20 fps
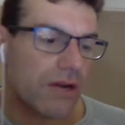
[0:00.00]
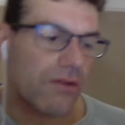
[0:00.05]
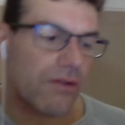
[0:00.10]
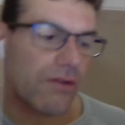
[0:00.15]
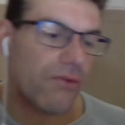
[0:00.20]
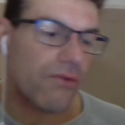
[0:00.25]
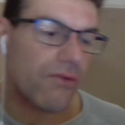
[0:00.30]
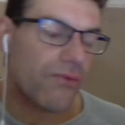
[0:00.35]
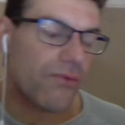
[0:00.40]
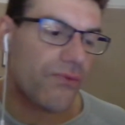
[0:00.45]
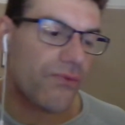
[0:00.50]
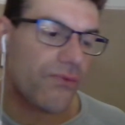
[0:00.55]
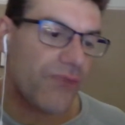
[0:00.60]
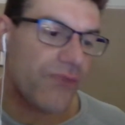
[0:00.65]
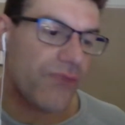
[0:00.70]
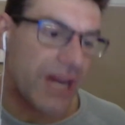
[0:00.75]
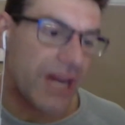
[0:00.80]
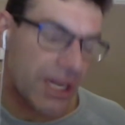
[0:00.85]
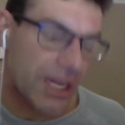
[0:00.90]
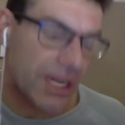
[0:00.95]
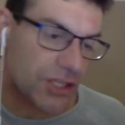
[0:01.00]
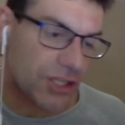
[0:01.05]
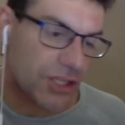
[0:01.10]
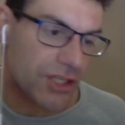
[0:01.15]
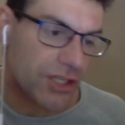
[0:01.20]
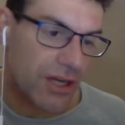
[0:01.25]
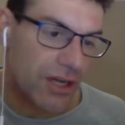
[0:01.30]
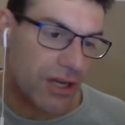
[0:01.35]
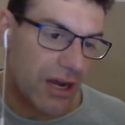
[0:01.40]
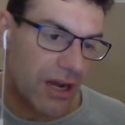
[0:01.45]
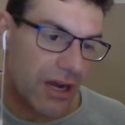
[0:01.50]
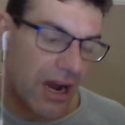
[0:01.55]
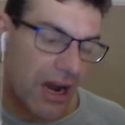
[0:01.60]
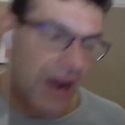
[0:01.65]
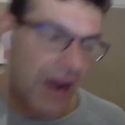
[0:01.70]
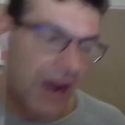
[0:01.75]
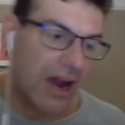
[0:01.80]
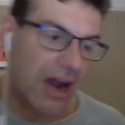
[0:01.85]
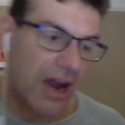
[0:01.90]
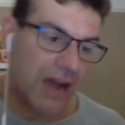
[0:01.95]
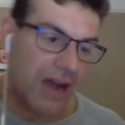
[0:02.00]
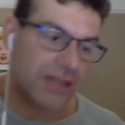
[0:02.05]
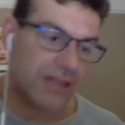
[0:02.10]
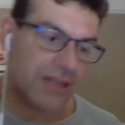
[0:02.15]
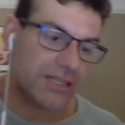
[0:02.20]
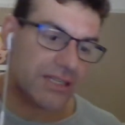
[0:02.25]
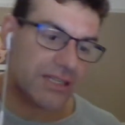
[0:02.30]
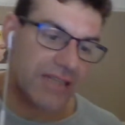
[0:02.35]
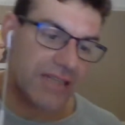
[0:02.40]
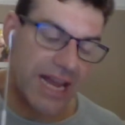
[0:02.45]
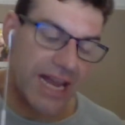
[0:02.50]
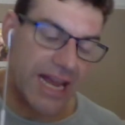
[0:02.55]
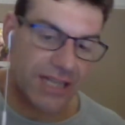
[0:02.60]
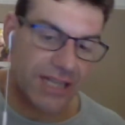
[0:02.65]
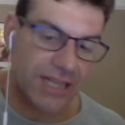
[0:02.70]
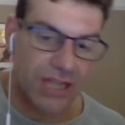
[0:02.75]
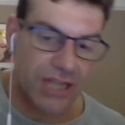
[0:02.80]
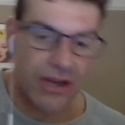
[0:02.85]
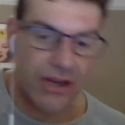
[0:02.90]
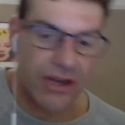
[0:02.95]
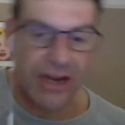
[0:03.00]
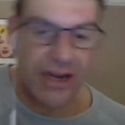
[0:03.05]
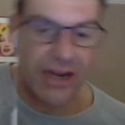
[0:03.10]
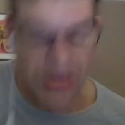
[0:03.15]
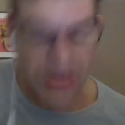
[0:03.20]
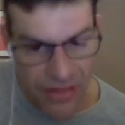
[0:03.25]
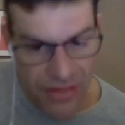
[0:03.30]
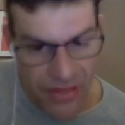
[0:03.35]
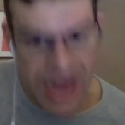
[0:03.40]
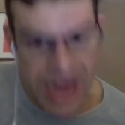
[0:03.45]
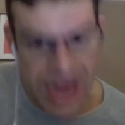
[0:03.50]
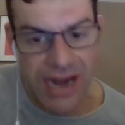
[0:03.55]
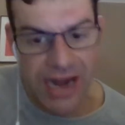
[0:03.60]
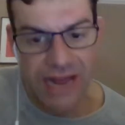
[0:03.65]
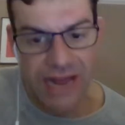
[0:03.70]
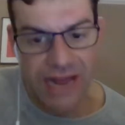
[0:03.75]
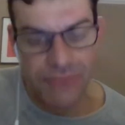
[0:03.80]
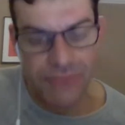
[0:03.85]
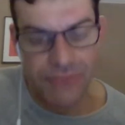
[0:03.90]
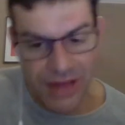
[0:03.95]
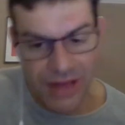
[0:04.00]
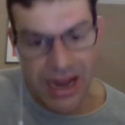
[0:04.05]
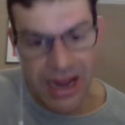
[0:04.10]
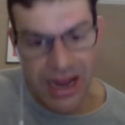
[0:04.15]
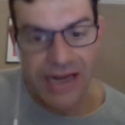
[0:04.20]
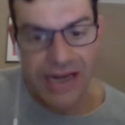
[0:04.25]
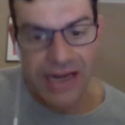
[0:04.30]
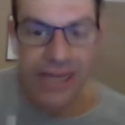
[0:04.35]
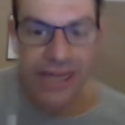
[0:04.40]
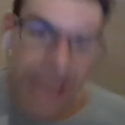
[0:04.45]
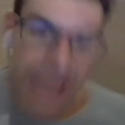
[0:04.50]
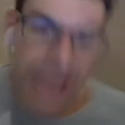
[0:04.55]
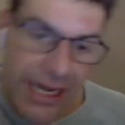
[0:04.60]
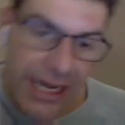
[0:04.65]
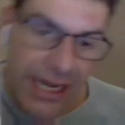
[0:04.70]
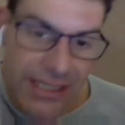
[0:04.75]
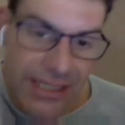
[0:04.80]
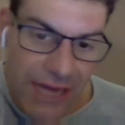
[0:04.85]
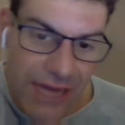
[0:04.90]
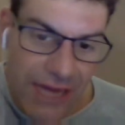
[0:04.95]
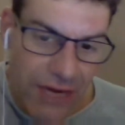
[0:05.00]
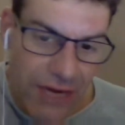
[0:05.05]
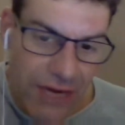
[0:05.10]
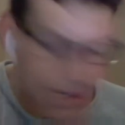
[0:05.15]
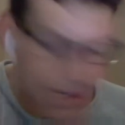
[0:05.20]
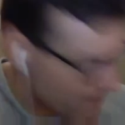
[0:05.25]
finish, take a token, and then leave without handing it in? Isn't that right?